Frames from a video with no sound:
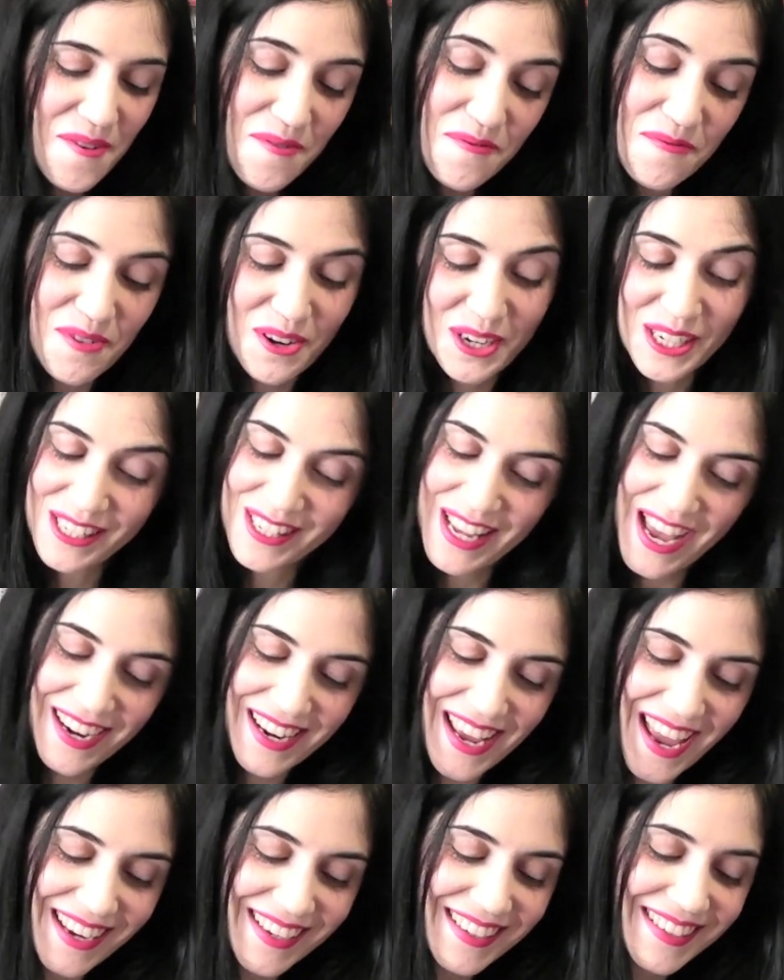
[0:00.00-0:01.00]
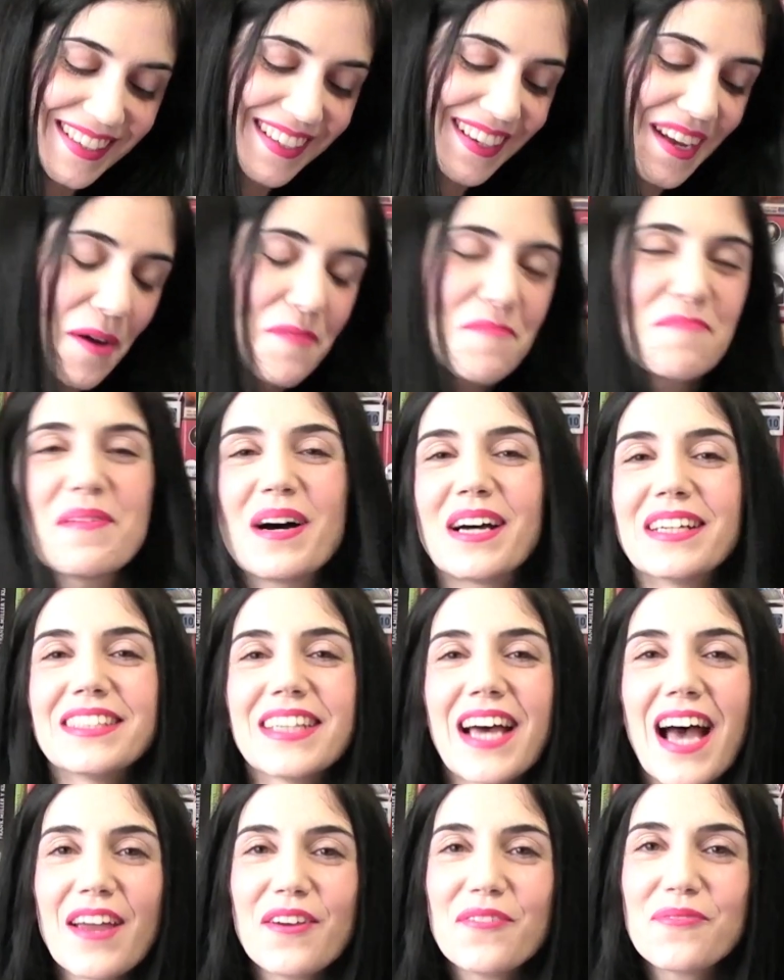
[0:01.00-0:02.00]
Very sad ending,
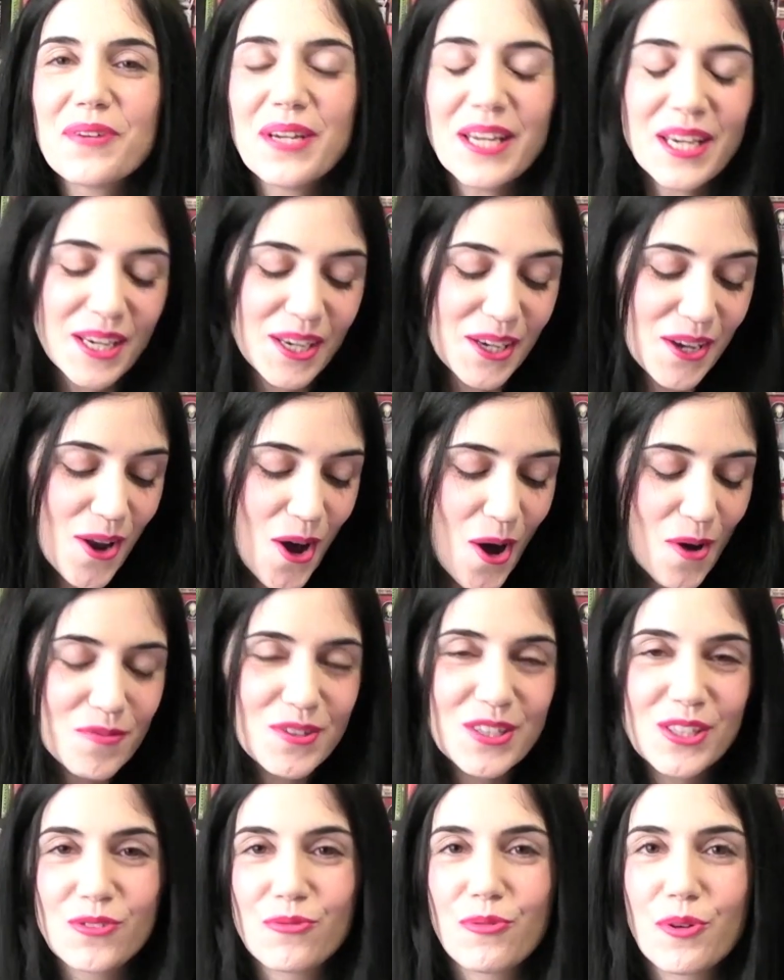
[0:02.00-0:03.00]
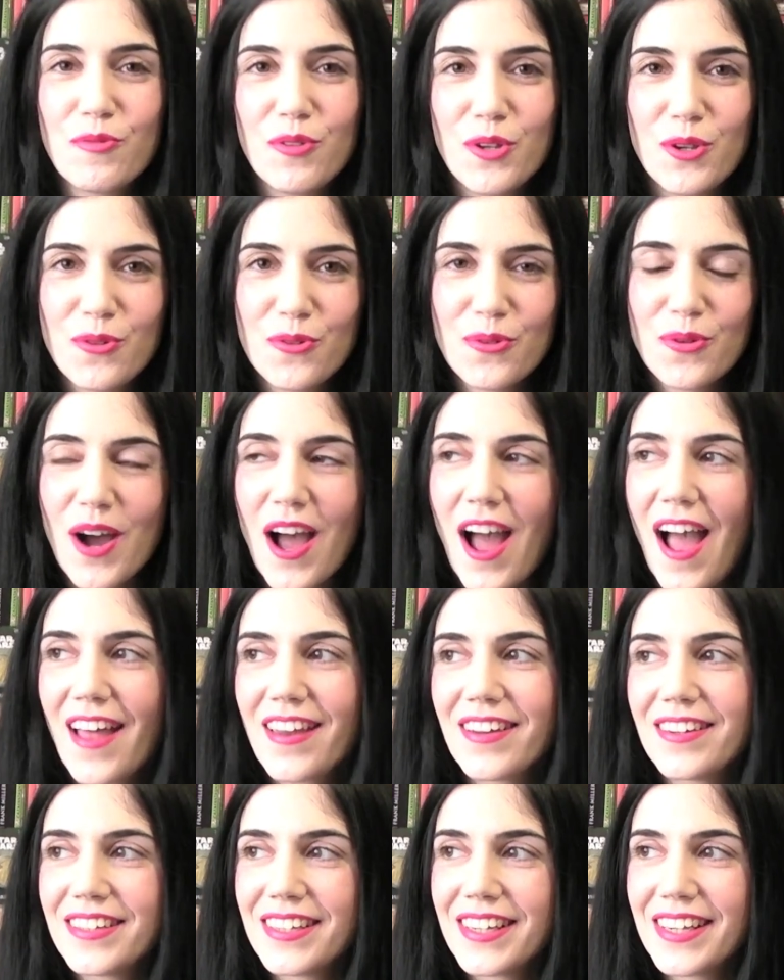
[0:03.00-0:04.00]
but I really loved this review
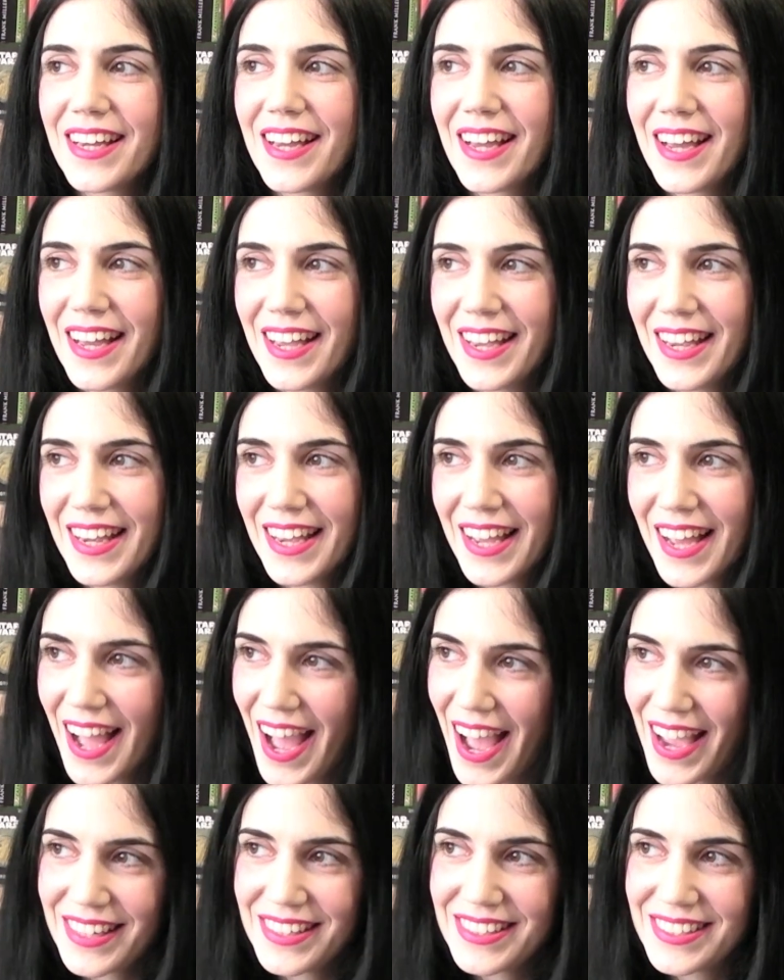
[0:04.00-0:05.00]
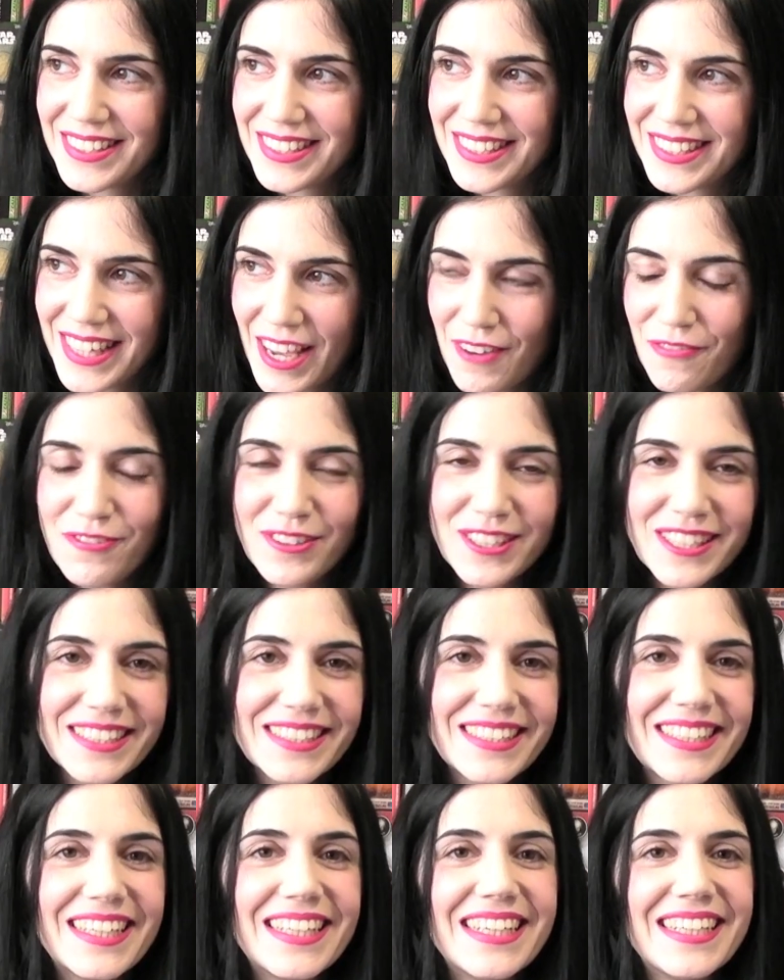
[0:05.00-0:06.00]
and I
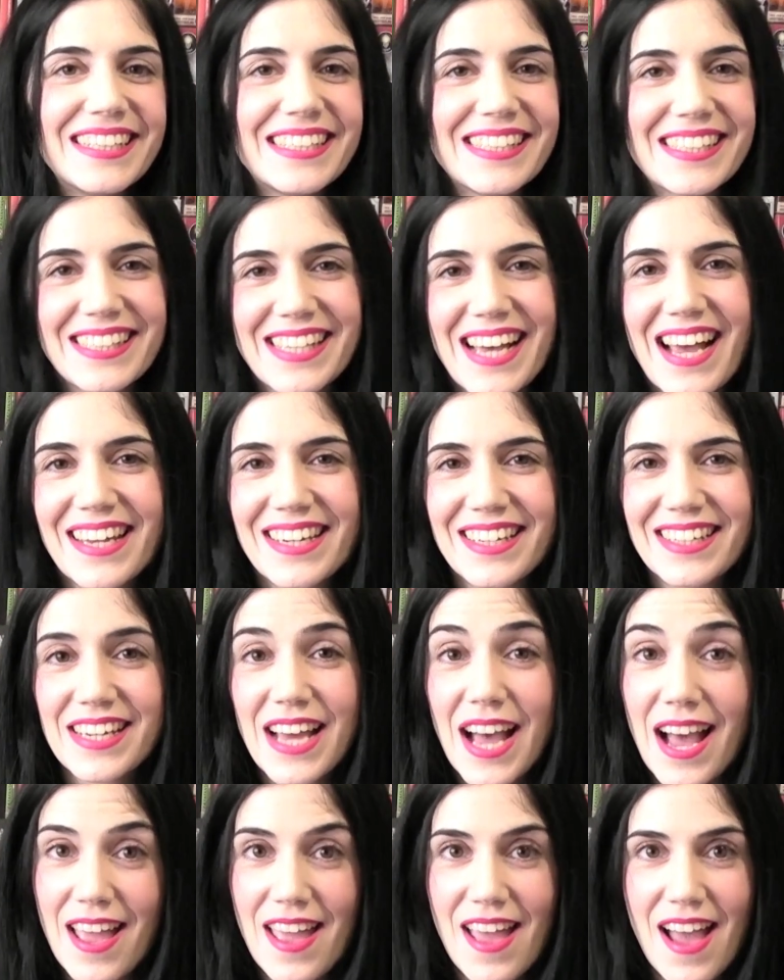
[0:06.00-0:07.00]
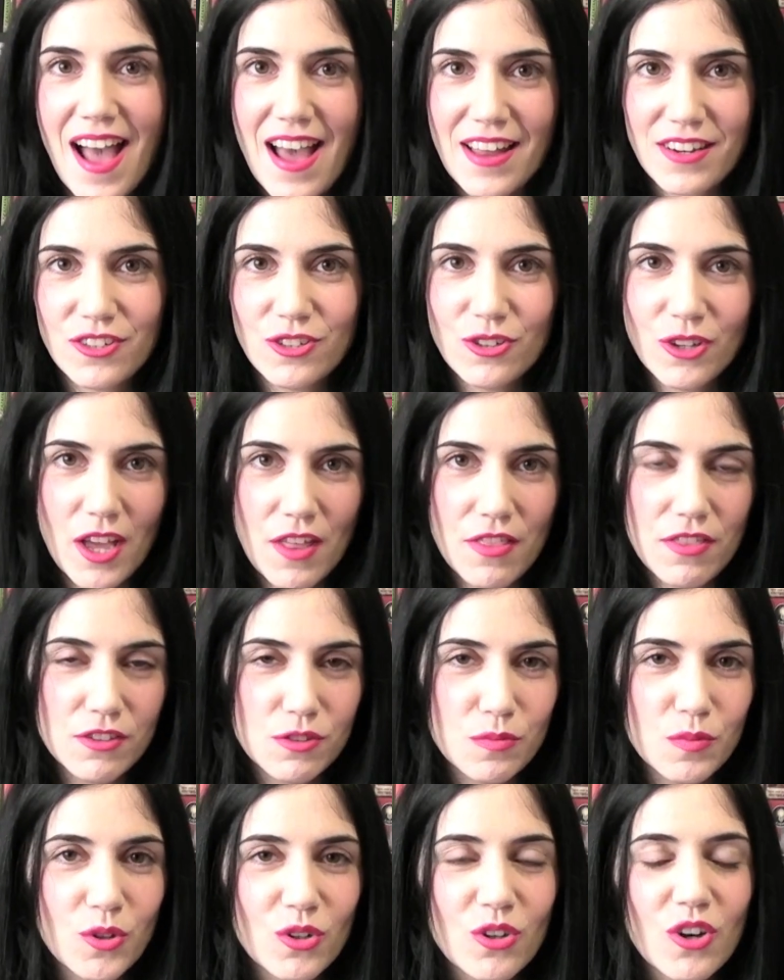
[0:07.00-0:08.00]
definitely decided I had to get
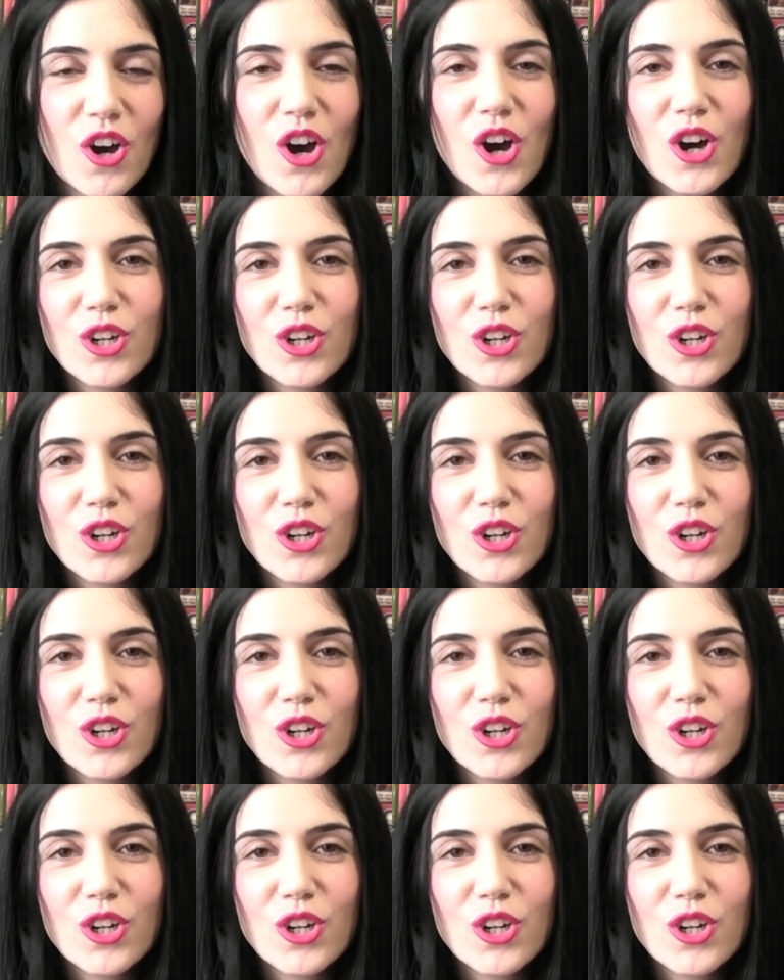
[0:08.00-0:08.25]
this book.